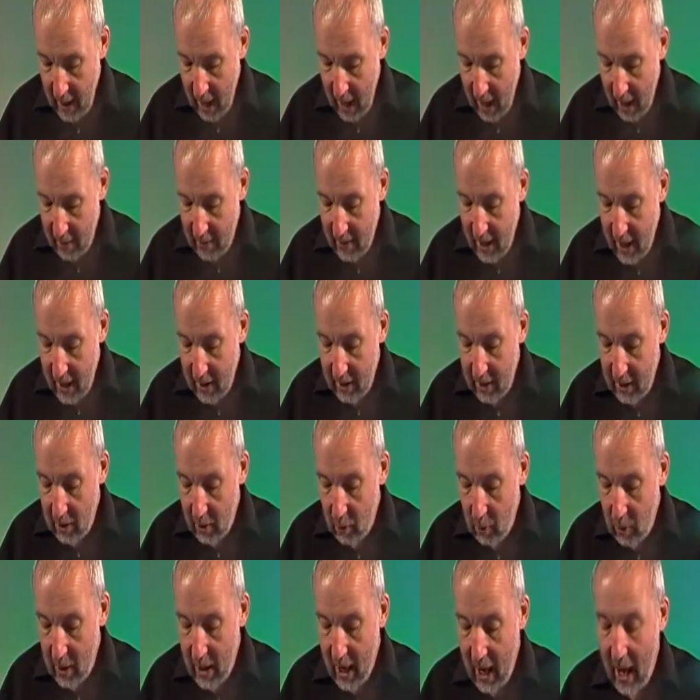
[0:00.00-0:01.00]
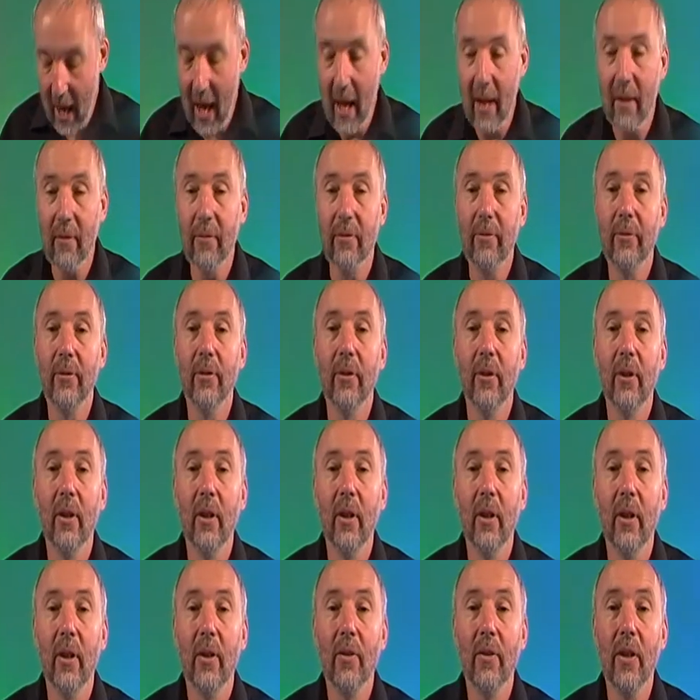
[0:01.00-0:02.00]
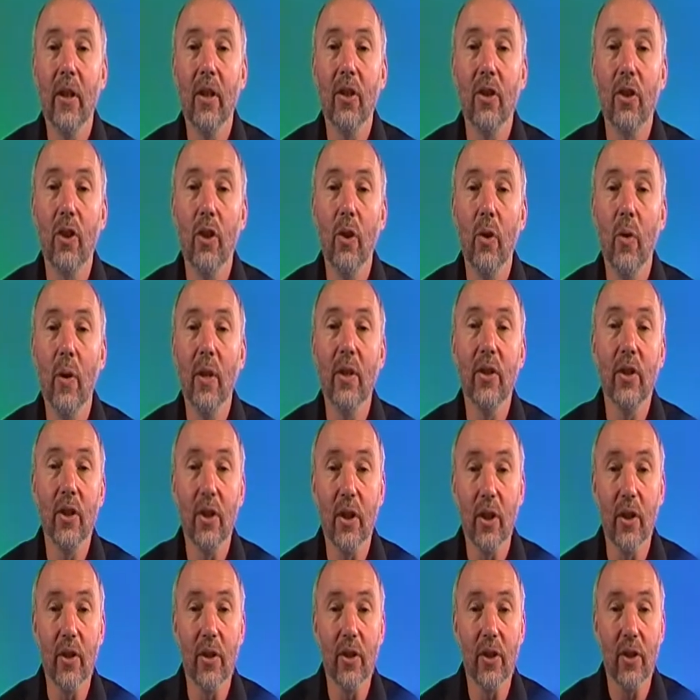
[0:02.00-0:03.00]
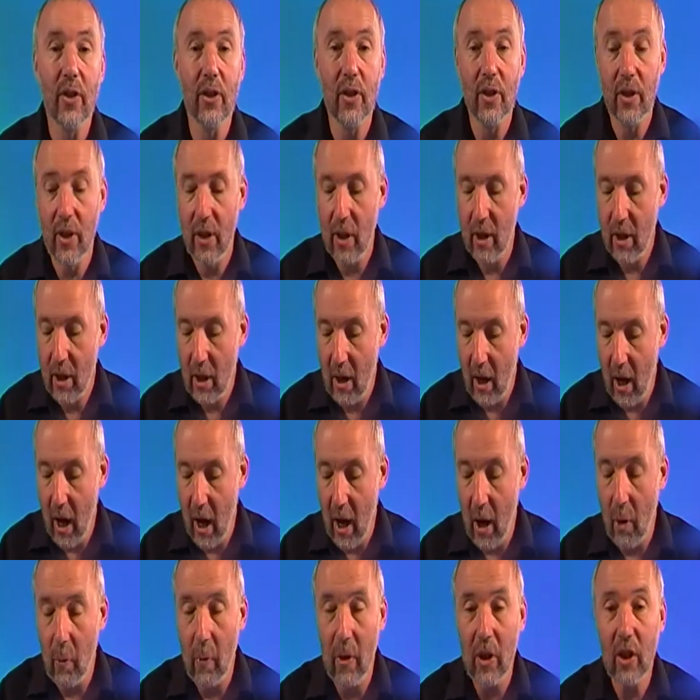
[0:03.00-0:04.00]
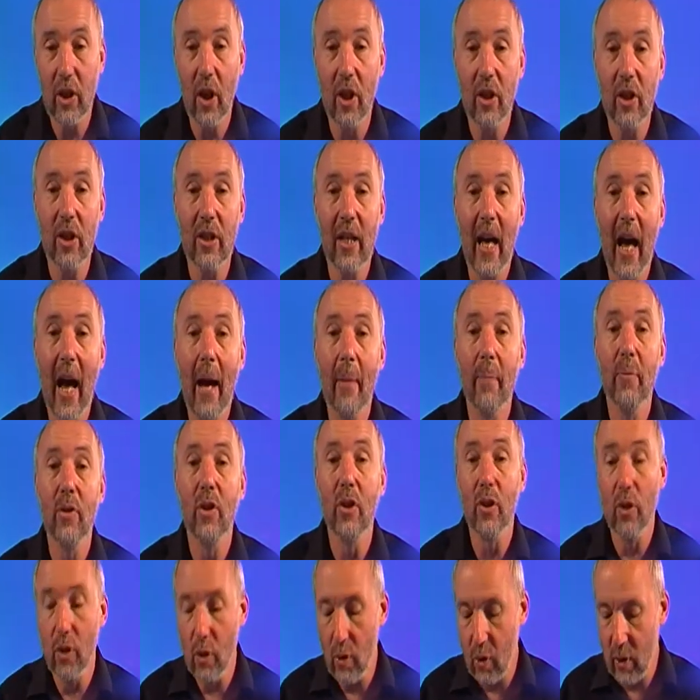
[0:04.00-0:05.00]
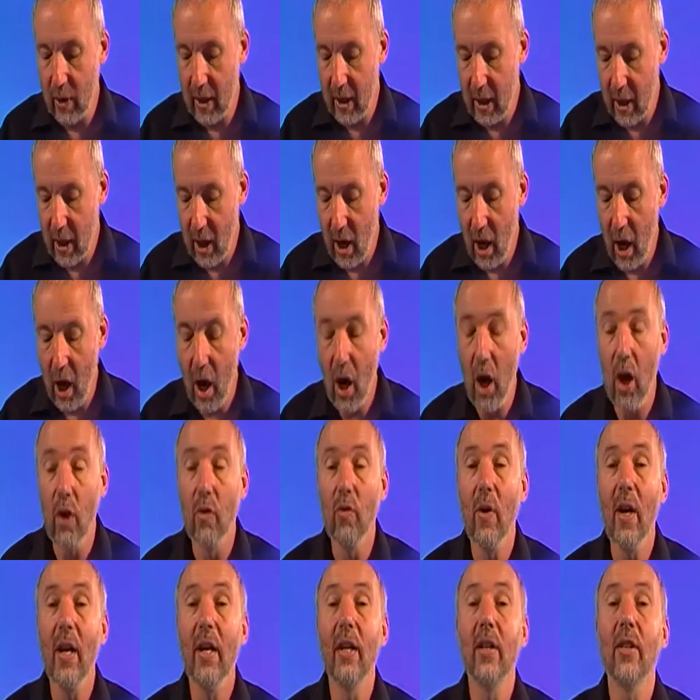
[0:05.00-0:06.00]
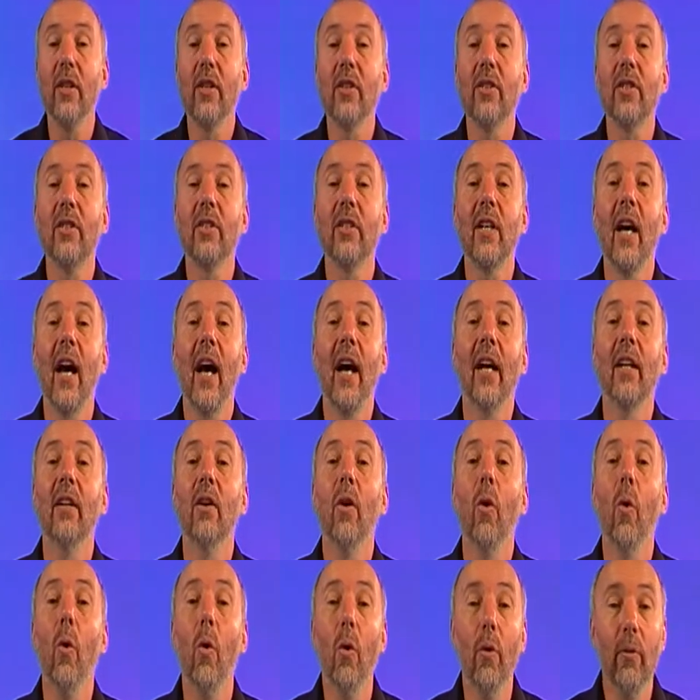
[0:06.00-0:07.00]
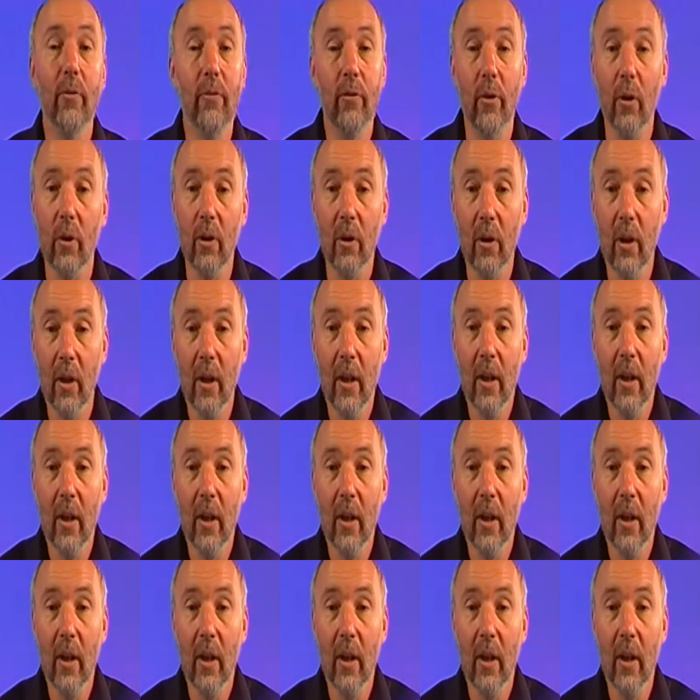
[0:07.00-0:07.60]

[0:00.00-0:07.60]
And then we have these 2 incidents which are just absolutely horrendous and awful,